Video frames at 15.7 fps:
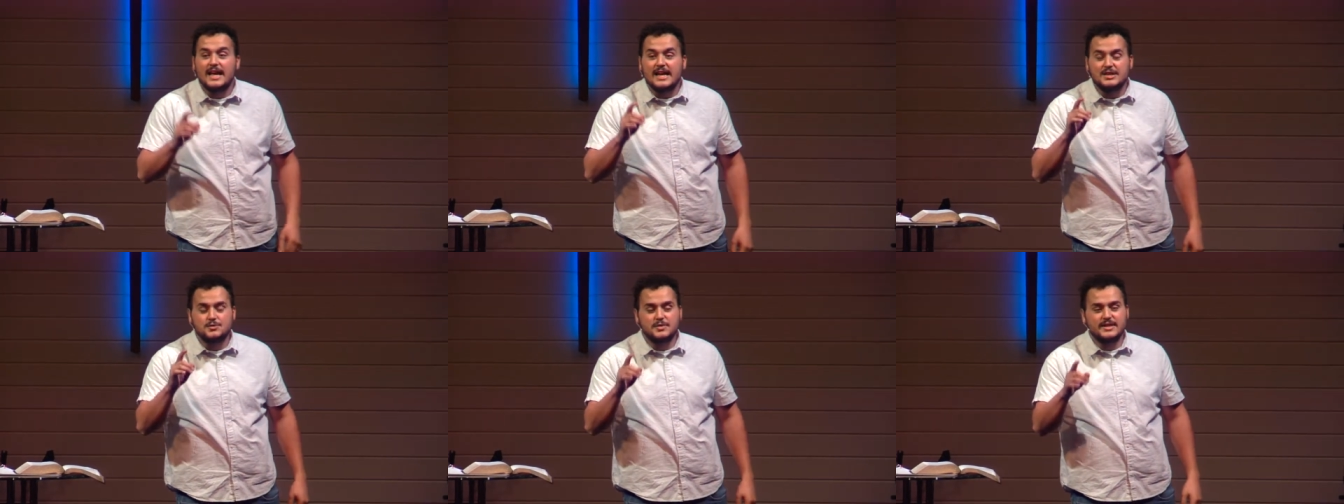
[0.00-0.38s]

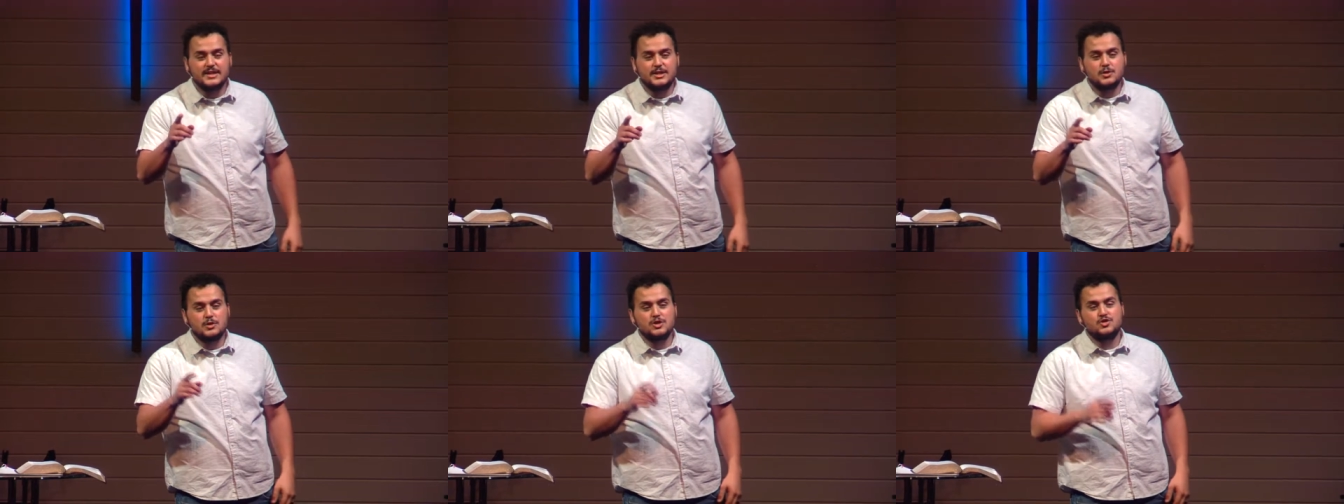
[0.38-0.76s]
is when they
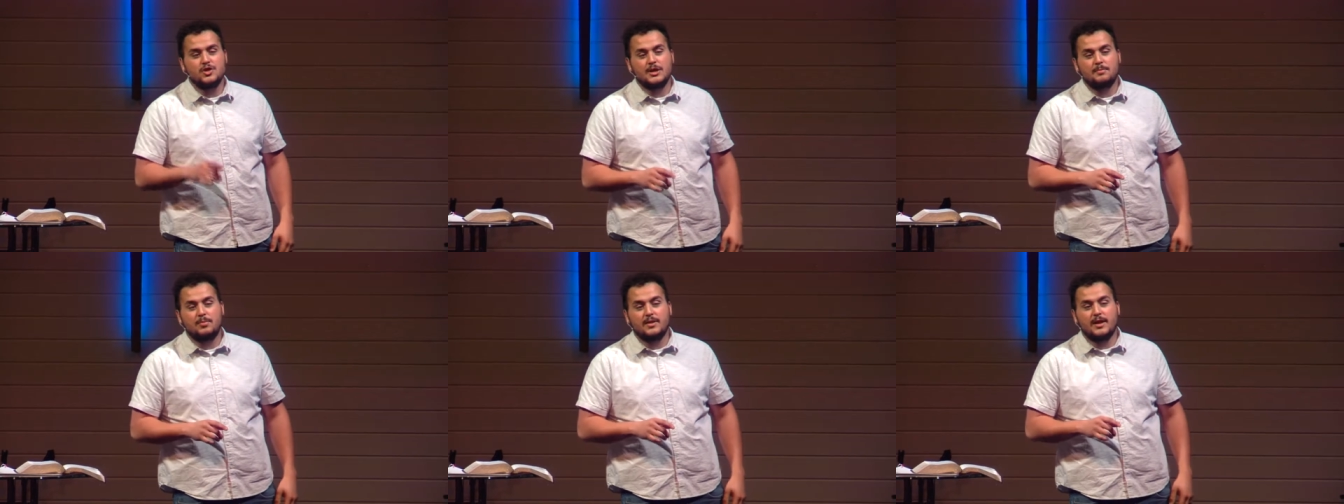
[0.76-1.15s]
do a
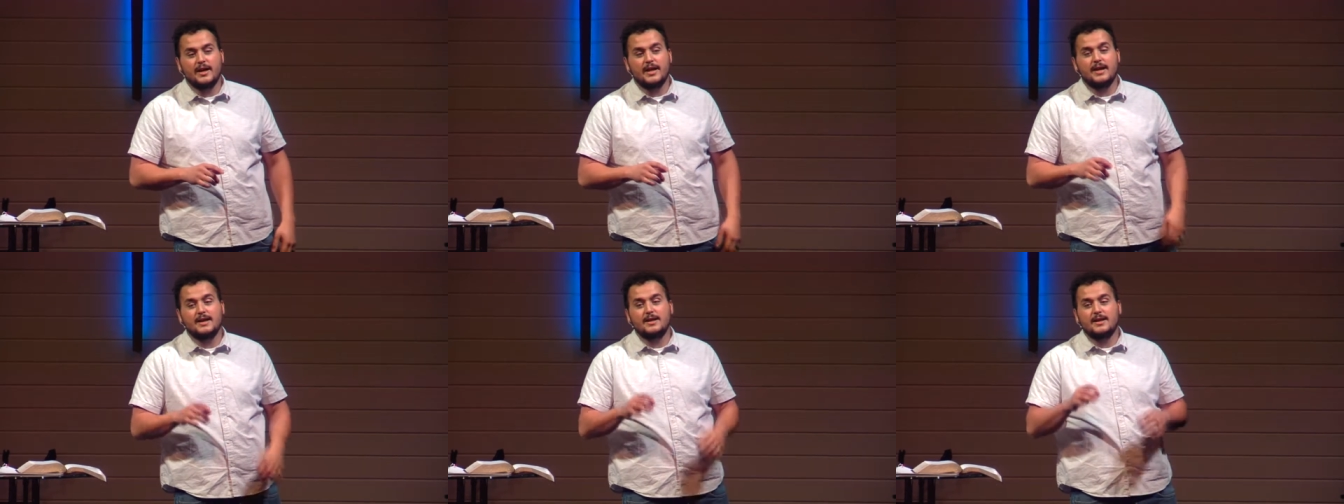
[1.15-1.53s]
trick
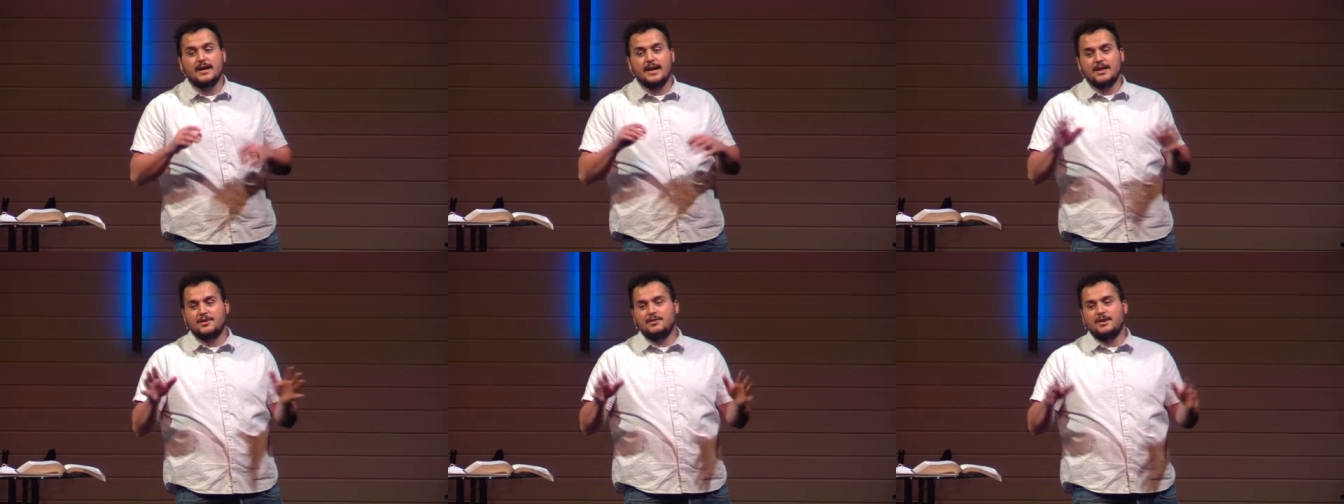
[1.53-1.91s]
play
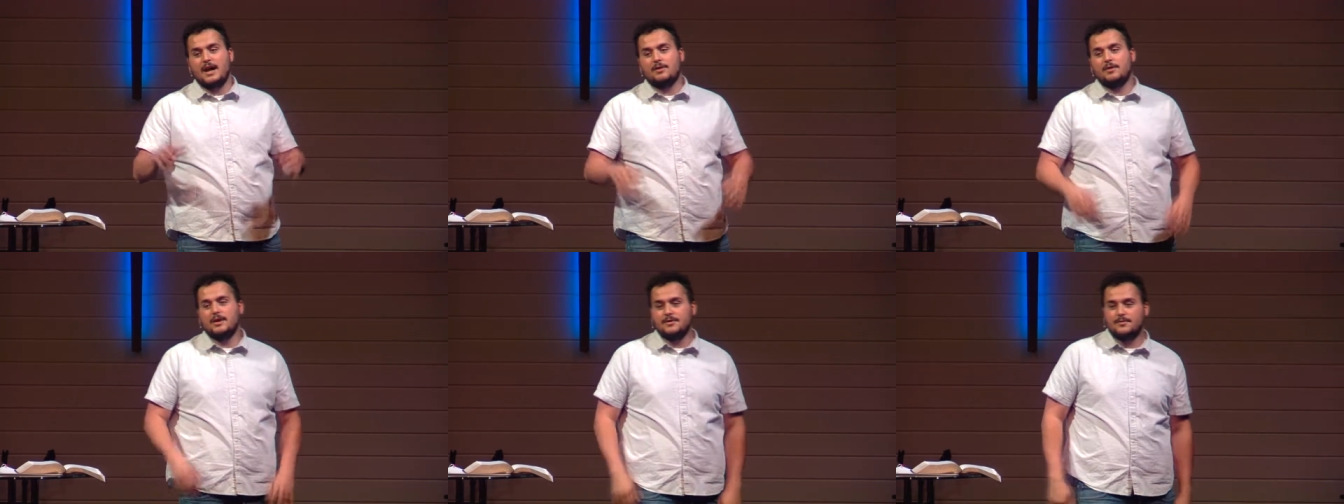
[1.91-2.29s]
and they're
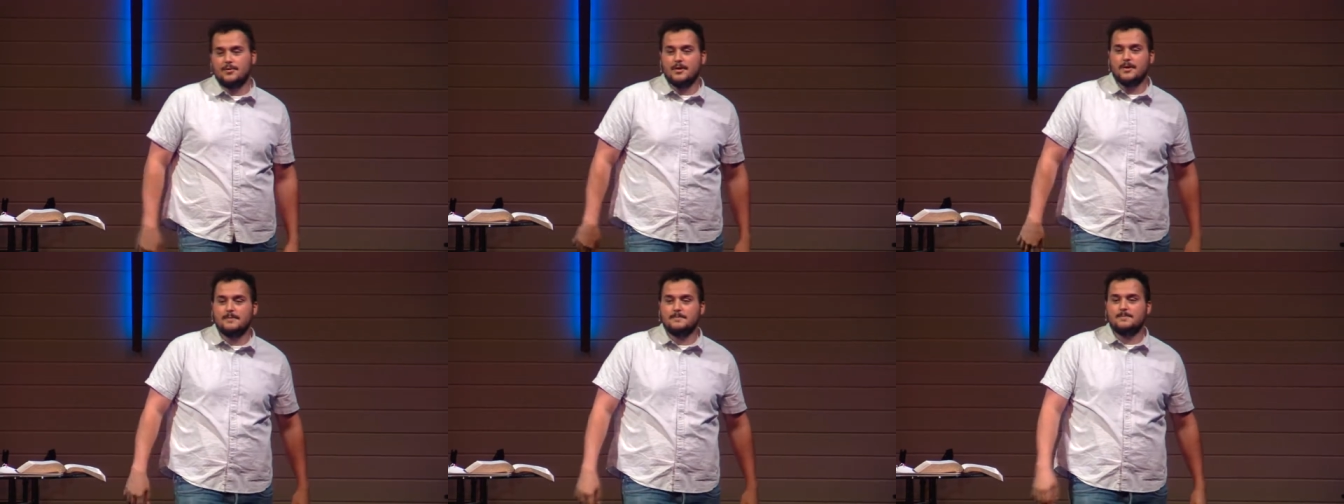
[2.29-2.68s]
not ready
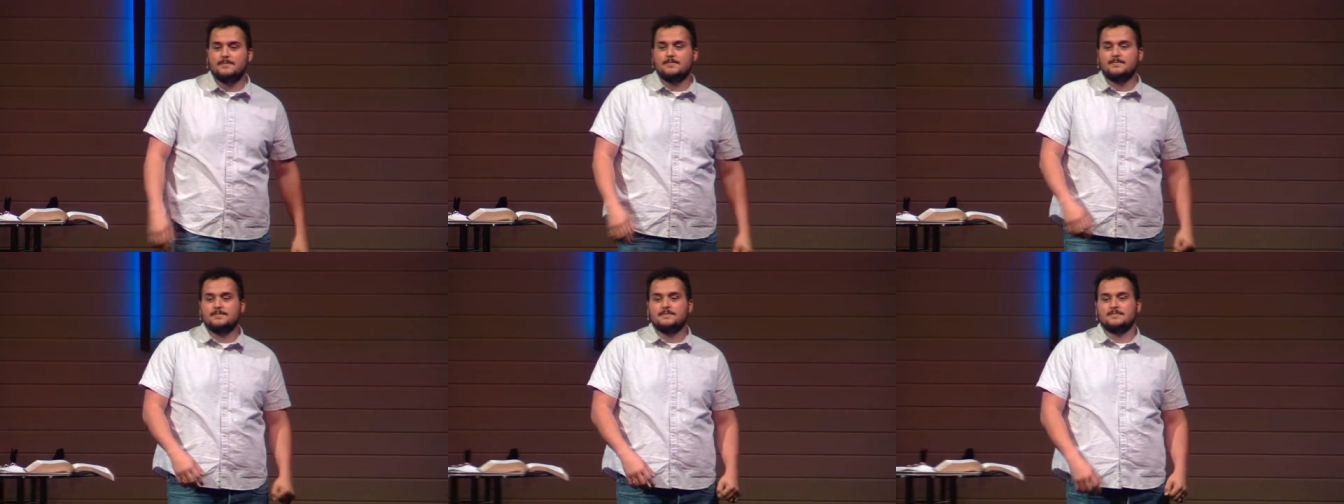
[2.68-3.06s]
for it
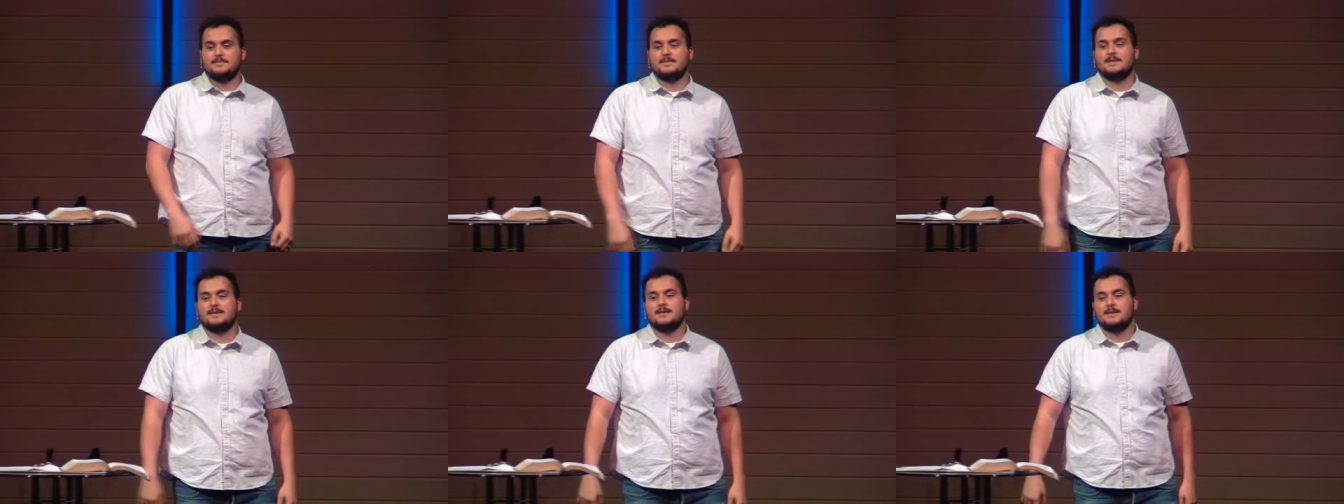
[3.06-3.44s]

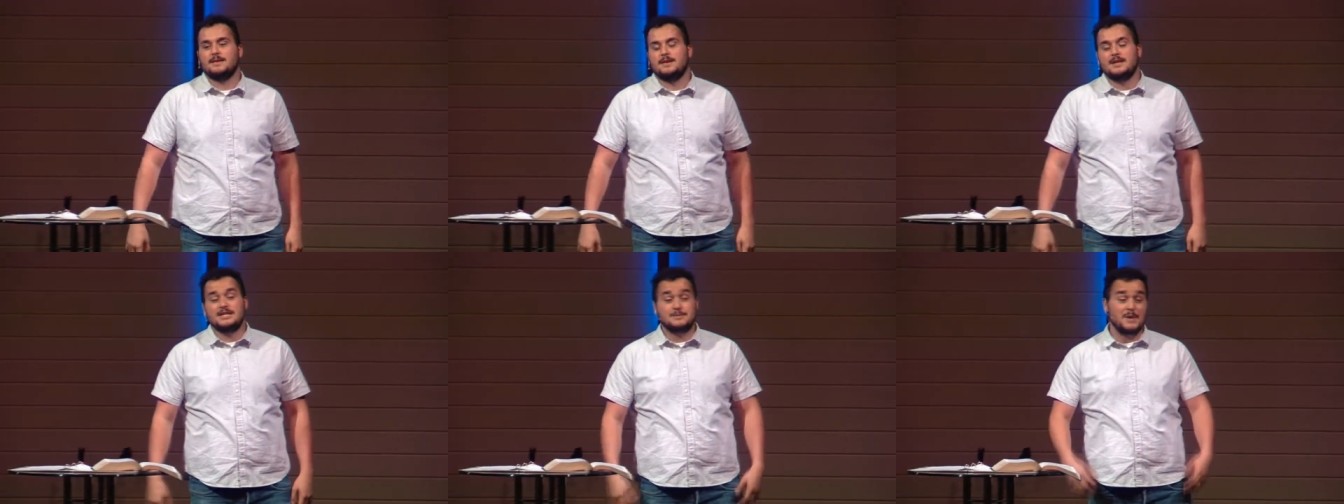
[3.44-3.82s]

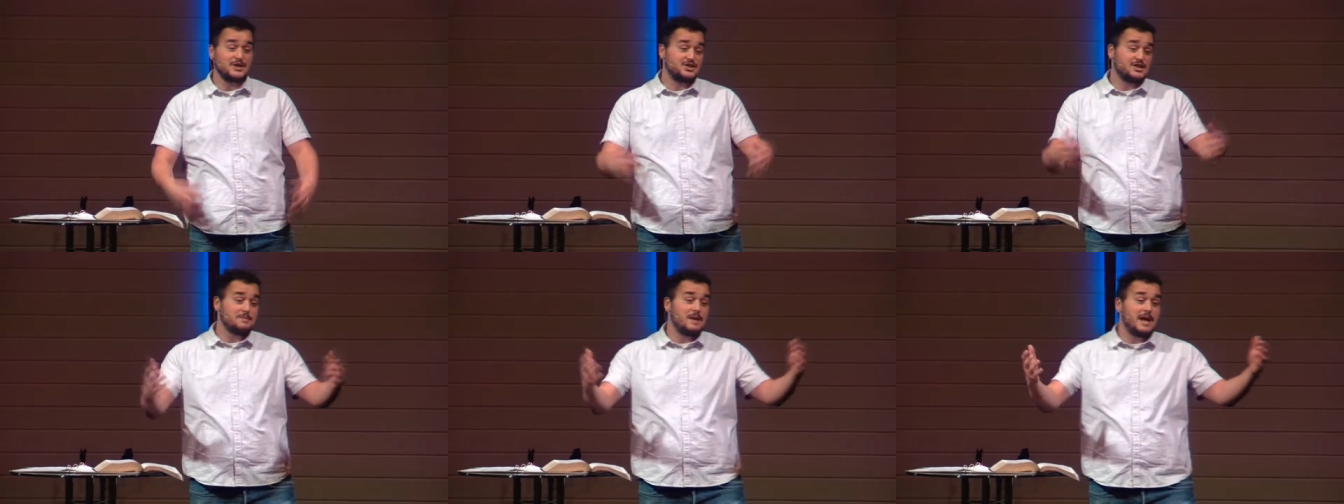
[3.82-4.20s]

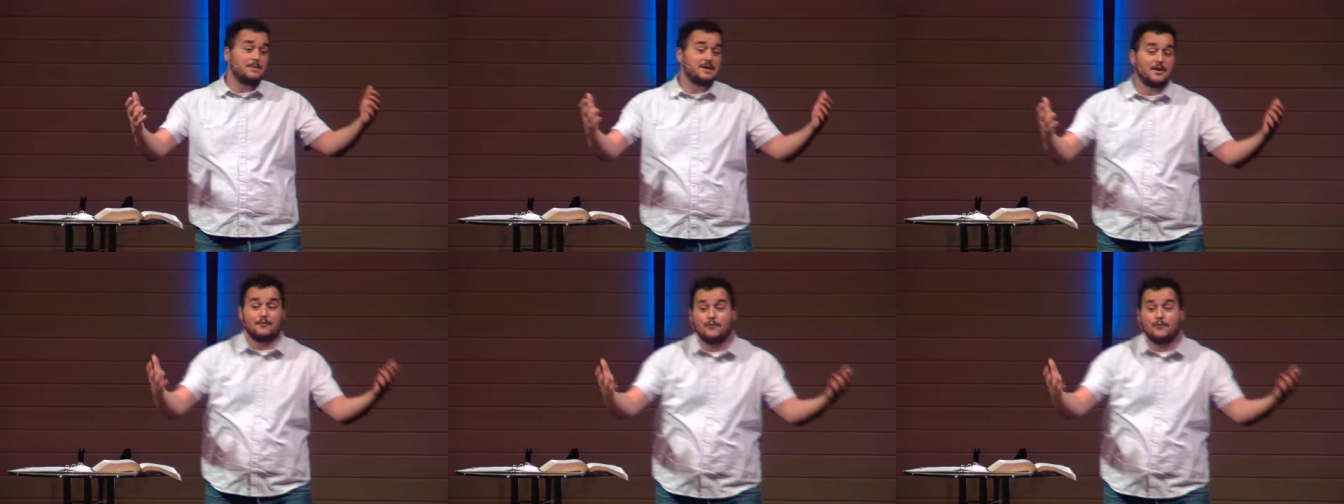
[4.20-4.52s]
especially maybe